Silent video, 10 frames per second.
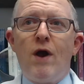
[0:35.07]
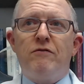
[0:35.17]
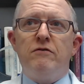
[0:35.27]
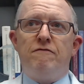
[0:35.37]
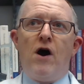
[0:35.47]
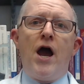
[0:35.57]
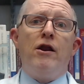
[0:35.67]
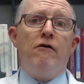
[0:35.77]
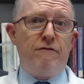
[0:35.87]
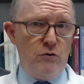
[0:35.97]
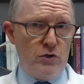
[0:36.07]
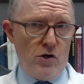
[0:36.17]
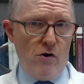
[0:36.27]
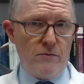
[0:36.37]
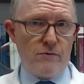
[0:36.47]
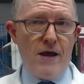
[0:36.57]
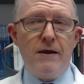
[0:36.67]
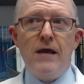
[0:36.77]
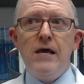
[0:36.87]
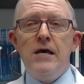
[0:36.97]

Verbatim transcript: we have to define a few terms, right?